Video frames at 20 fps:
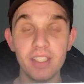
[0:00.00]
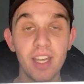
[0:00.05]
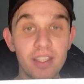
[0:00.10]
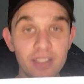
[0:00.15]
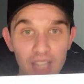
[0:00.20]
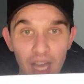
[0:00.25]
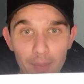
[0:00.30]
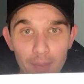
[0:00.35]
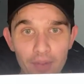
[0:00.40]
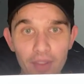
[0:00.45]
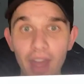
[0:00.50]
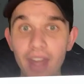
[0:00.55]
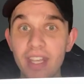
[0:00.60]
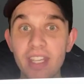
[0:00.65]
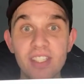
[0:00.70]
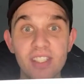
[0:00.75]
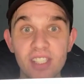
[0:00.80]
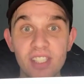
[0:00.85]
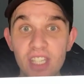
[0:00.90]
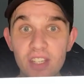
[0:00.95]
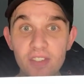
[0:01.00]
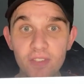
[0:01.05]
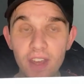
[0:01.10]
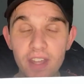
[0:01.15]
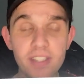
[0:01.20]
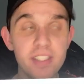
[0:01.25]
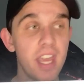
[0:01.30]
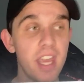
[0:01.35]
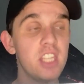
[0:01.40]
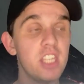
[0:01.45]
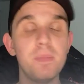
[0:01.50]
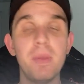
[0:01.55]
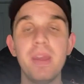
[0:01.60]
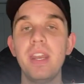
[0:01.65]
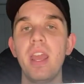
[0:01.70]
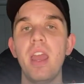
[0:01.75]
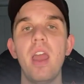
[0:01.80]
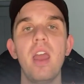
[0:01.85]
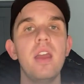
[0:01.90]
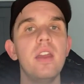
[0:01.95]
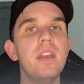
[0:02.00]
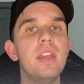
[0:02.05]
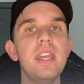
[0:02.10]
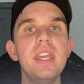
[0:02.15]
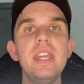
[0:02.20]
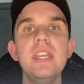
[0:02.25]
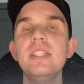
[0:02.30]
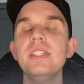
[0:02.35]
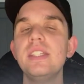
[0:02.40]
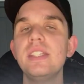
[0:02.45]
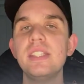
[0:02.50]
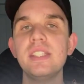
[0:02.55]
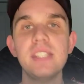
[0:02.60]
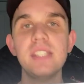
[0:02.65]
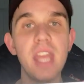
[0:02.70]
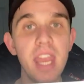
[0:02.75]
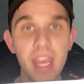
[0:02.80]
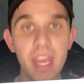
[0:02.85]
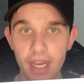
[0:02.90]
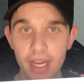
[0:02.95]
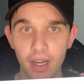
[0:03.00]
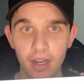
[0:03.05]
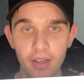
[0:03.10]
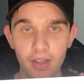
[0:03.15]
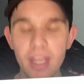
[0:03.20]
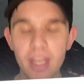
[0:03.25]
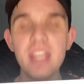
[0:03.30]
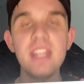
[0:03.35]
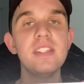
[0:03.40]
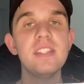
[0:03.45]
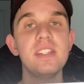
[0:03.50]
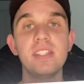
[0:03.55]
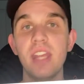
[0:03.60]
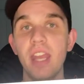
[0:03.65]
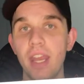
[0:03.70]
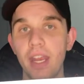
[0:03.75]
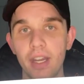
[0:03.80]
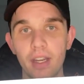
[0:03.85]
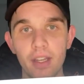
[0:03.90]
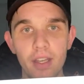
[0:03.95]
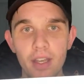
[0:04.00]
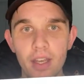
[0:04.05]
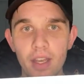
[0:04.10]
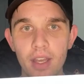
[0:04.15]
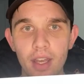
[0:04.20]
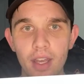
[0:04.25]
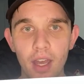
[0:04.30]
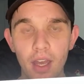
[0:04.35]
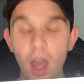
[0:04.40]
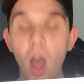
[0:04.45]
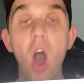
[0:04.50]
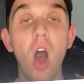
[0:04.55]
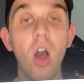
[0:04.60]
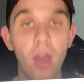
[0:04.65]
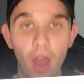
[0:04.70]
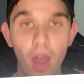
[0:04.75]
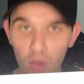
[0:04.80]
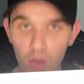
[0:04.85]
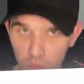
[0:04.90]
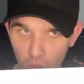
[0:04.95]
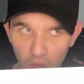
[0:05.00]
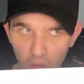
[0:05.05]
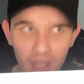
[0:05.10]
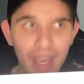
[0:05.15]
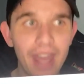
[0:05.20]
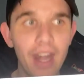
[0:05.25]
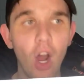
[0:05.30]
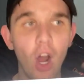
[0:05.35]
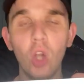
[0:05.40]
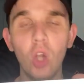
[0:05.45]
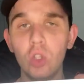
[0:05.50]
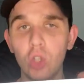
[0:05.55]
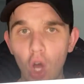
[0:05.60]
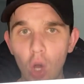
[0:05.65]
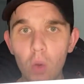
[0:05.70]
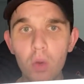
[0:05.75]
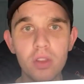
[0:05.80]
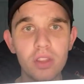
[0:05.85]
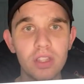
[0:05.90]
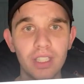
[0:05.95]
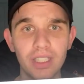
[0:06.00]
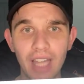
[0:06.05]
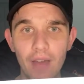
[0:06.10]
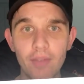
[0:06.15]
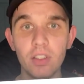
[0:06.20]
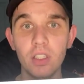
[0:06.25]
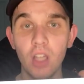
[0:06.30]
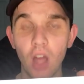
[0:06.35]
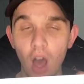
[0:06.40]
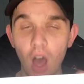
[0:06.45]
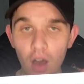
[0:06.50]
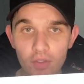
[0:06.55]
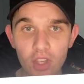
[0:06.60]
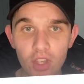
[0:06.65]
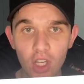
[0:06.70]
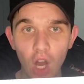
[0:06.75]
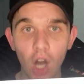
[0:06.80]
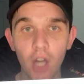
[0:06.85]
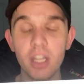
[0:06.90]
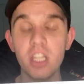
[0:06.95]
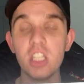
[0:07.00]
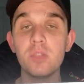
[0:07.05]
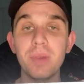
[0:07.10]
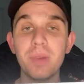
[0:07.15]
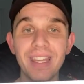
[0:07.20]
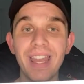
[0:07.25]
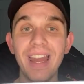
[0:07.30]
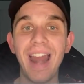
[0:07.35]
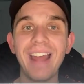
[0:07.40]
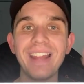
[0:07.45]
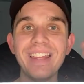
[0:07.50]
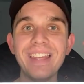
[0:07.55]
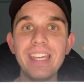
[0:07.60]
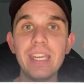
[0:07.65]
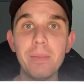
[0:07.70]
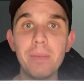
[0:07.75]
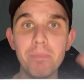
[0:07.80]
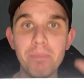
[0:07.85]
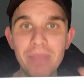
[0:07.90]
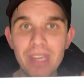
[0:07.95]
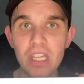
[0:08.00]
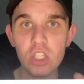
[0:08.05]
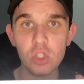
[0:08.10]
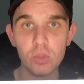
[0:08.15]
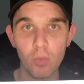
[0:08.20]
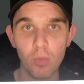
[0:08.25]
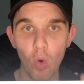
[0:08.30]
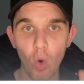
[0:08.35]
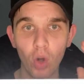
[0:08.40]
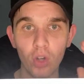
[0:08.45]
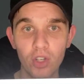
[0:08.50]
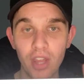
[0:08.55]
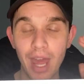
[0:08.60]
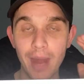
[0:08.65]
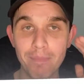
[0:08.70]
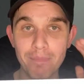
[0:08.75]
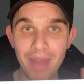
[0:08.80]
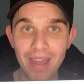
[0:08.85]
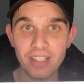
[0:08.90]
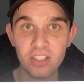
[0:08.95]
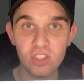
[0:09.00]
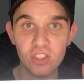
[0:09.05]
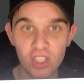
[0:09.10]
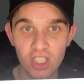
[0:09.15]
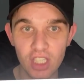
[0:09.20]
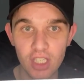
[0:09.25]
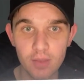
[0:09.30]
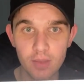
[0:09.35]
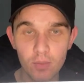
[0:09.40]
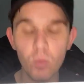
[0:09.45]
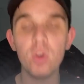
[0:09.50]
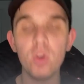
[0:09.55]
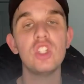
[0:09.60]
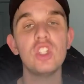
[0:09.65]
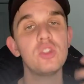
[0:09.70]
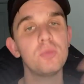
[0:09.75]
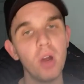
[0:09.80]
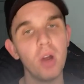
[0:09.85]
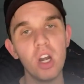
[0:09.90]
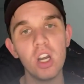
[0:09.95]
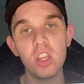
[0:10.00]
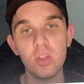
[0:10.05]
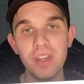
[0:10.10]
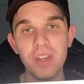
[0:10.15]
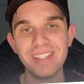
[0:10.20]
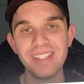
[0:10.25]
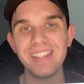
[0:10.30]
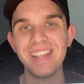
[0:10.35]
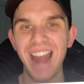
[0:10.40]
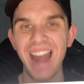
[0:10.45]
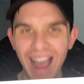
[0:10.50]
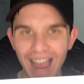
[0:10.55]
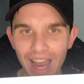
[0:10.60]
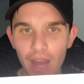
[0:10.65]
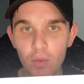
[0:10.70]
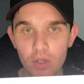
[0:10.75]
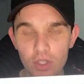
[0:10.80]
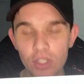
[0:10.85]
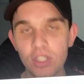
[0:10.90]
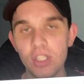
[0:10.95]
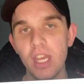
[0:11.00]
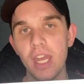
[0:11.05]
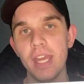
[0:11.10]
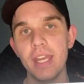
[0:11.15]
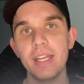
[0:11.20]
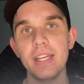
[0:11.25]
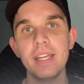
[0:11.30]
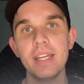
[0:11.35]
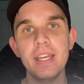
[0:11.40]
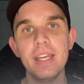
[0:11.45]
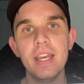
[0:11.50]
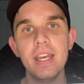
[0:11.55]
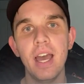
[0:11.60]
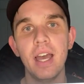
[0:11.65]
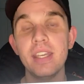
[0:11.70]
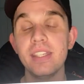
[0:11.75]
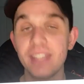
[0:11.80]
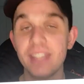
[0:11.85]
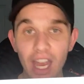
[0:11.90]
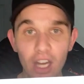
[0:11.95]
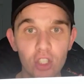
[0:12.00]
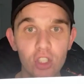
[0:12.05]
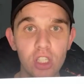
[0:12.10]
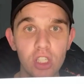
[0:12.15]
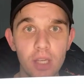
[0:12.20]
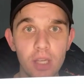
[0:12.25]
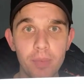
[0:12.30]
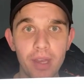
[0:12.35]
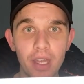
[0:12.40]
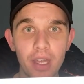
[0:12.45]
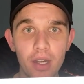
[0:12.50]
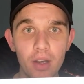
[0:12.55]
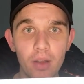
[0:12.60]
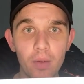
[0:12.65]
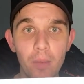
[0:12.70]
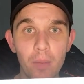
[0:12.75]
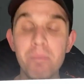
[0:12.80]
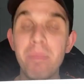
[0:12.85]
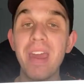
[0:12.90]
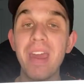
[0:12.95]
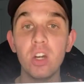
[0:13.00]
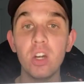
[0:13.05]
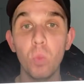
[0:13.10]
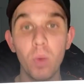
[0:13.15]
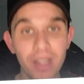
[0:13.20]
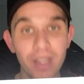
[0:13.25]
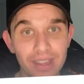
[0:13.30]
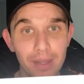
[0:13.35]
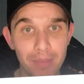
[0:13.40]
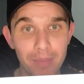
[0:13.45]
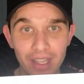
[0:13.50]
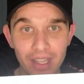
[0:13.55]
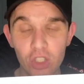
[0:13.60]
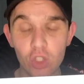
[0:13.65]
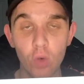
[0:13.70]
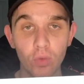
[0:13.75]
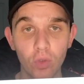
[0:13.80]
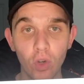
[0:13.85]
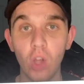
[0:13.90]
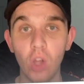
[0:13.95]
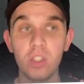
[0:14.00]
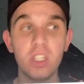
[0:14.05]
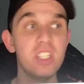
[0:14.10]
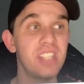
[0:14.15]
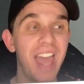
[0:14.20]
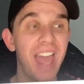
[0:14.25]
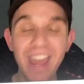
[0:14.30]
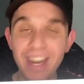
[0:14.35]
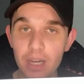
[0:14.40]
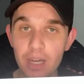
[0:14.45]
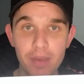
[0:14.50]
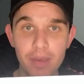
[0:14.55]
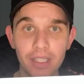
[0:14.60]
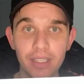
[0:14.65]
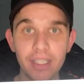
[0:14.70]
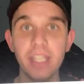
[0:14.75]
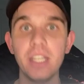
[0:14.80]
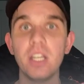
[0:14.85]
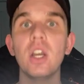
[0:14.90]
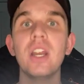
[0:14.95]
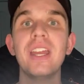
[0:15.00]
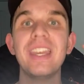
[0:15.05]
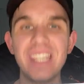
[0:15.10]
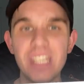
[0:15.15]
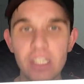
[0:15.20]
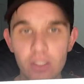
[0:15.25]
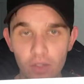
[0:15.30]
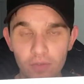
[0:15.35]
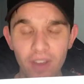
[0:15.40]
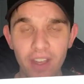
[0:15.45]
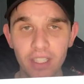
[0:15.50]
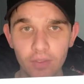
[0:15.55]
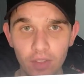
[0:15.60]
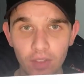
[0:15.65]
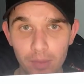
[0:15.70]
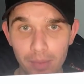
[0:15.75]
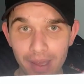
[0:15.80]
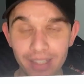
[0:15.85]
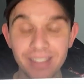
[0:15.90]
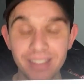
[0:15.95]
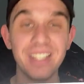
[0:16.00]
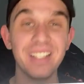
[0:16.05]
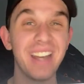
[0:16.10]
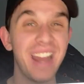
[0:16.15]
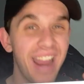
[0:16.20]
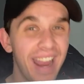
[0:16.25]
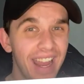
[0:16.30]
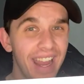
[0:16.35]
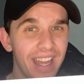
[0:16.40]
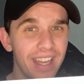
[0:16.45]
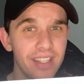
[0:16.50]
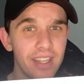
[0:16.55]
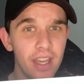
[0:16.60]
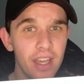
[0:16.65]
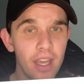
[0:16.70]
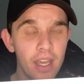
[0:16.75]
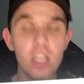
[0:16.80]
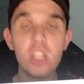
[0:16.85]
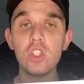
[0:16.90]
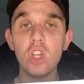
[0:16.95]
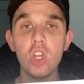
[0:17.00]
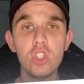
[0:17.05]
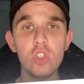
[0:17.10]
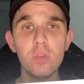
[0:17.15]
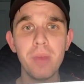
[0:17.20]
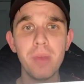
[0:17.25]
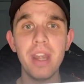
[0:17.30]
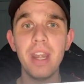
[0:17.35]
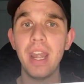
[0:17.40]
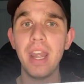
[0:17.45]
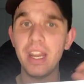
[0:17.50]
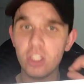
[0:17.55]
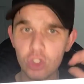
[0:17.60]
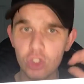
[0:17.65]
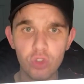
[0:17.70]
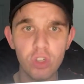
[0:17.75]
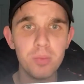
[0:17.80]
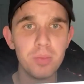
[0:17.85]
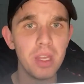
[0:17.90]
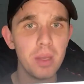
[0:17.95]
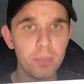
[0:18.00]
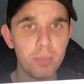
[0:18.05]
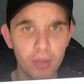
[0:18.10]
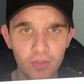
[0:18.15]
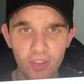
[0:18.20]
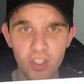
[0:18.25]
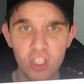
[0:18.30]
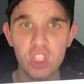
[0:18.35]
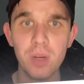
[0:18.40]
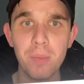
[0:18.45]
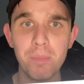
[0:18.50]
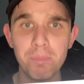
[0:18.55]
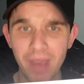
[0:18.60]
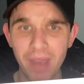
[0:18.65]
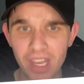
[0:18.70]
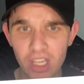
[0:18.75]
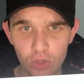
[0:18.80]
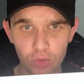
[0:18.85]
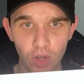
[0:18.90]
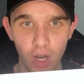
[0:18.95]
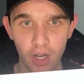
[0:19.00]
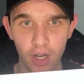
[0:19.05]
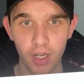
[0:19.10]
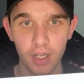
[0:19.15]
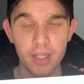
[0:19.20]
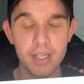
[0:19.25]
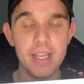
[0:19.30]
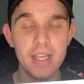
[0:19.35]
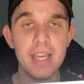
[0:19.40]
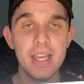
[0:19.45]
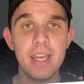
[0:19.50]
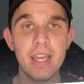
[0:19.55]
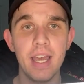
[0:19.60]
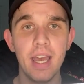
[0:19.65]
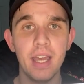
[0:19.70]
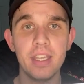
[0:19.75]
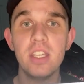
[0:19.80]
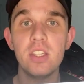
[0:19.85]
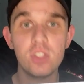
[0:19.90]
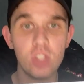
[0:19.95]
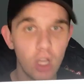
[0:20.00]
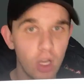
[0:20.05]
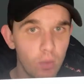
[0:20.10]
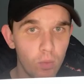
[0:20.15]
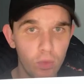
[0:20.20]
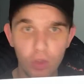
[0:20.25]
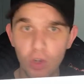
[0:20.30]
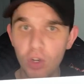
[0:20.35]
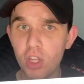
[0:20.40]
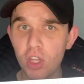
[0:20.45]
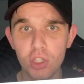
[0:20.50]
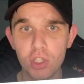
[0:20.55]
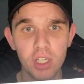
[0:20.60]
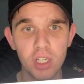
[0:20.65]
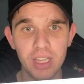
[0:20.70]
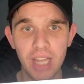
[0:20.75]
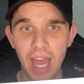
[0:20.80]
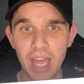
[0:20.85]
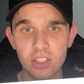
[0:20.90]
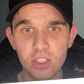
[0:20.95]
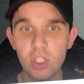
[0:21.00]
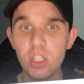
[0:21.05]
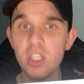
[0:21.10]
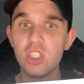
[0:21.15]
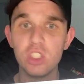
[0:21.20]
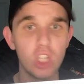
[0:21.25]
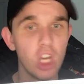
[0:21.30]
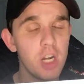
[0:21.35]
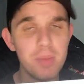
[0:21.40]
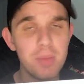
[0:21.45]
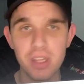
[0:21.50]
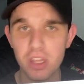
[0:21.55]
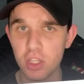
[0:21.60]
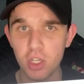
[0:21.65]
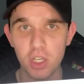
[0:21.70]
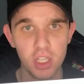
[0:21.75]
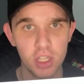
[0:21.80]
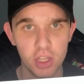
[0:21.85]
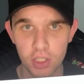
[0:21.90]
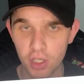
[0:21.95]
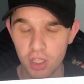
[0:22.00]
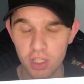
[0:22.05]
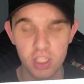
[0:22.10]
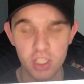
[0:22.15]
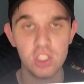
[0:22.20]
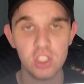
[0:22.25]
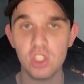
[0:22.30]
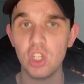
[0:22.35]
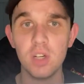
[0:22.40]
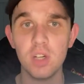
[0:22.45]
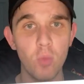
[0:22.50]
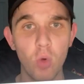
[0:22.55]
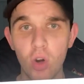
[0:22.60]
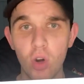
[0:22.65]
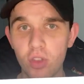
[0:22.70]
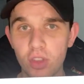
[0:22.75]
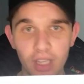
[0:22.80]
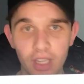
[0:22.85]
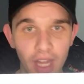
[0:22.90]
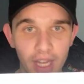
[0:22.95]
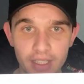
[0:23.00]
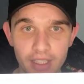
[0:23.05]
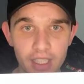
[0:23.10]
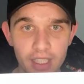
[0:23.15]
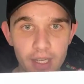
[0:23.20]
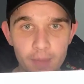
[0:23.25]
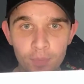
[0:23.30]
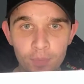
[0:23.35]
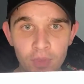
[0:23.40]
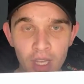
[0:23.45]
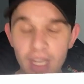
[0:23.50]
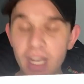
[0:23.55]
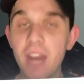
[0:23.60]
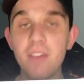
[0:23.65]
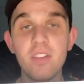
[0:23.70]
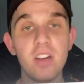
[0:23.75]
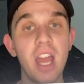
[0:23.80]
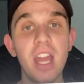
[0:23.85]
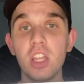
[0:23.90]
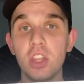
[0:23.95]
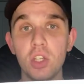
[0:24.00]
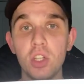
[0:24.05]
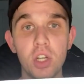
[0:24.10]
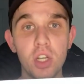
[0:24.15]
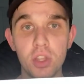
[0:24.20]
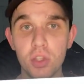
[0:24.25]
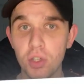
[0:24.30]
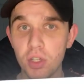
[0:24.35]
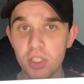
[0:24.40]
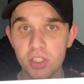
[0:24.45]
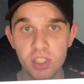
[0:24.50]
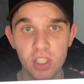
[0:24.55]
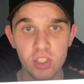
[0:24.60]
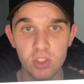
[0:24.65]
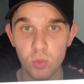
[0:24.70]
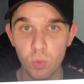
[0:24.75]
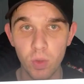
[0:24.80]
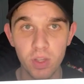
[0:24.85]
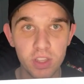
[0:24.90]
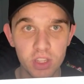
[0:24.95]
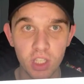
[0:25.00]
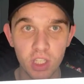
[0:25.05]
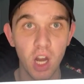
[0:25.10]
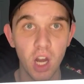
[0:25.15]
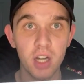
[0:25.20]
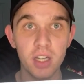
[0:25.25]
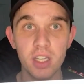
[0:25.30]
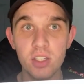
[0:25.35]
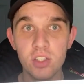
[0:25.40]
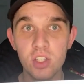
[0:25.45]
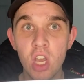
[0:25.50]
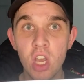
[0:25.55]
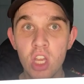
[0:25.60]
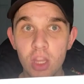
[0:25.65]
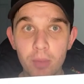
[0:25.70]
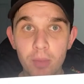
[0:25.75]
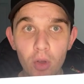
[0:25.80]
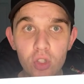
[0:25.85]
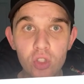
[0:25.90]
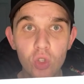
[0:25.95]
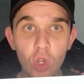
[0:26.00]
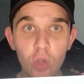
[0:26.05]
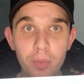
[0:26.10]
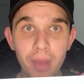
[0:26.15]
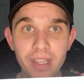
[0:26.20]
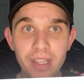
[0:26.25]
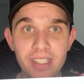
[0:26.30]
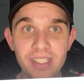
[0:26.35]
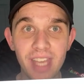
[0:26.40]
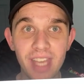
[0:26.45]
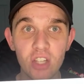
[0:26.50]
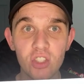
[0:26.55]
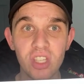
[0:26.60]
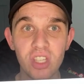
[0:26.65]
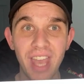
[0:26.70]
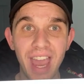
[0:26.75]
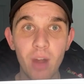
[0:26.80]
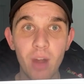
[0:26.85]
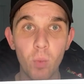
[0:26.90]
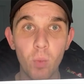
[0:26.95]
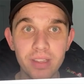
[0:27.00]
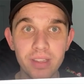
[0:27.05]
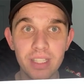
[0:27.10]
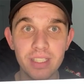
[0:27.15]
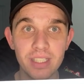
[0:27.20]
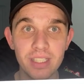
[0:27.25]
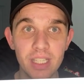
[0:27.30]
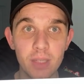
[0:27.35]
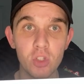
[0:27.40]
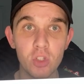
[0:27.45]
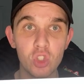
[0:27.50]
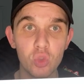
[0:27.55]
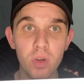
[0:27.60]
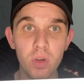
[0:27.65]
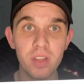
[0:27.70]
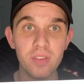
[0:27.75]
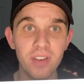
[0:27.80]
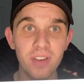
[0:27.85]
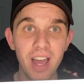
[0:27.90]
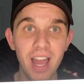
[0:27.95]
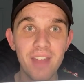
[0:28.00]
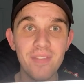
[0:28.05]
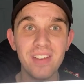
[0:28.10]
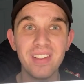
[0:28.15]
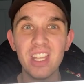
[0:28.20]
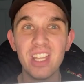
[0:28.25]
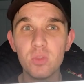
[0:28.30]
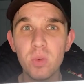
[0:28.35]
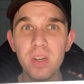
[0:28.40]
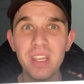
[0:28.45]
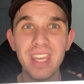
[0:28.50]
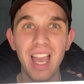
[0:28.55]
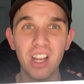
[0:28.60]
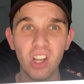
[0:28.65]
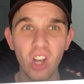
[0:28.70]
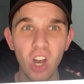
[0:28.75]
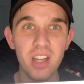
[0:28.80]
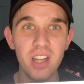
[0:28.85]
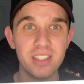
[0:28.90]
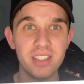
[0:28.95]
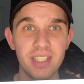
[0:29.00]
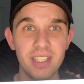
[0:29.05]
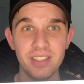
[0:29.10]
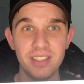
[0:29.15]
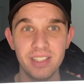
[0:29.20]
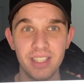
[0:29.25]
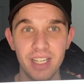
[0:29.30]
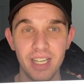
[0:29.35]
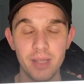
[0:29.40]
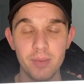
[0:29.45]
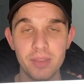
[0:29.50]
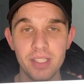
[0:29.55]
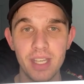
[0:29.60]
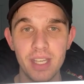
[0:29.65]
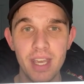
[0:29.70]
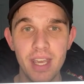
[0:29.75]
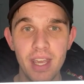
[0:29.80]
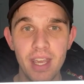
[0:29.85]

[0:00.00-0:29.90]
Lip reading: On top of that, his defense has been insane. Again, along with the level of the Guardians. But again, I think he means more to that Mets team, which is part of the reason that I would say he's actually been better with the Mets overall. He's had to be a leader. He's effectively been a leader. And he's also been an extremely proficient base runner. He's 30-30 last year. He's going to be 30-30 this year, more than likely. He never had a 30-30 season with the Guardians. The most stolen bases he actually had with the team was 25, and that's when he got caught 10 times.